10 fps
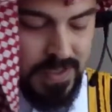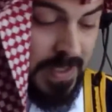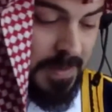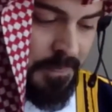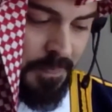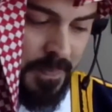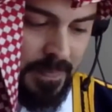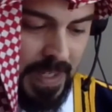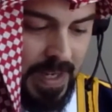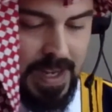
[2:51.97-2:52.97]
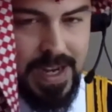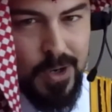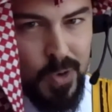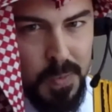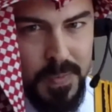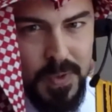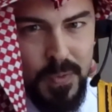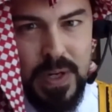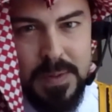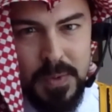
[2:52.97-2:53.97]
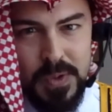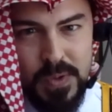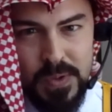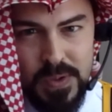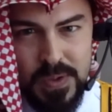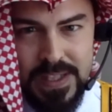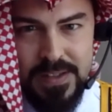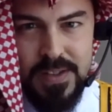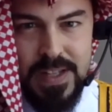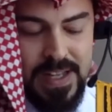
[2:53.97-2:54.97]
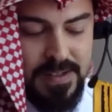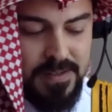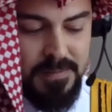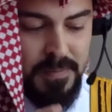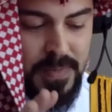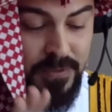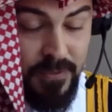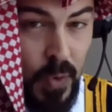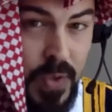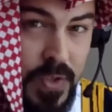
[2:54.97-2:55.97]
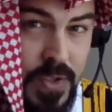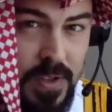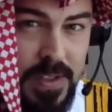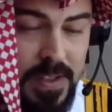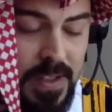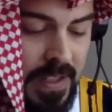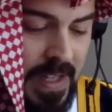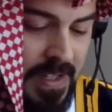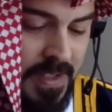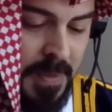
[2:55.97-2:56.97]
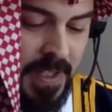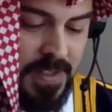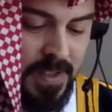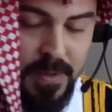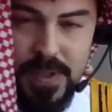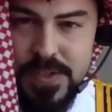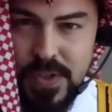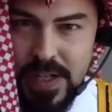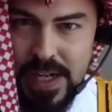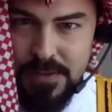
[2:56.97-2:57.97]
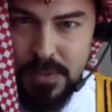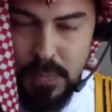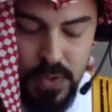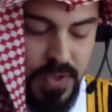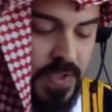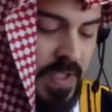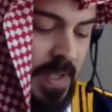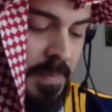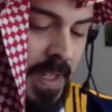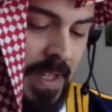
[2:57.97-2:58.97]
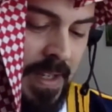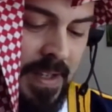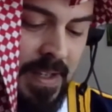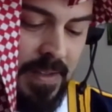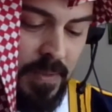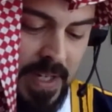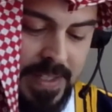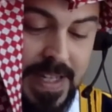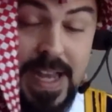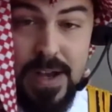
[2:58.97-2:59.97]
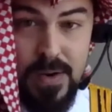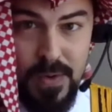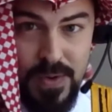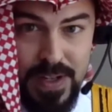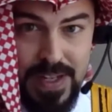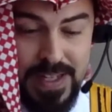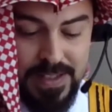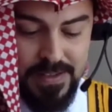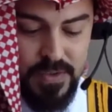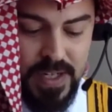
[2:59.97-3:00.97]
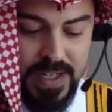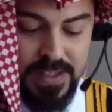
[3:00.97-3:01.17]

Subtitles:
I hope you were able to look at that before you started the class, because otherwise you're going to have to purchase them right now and try to get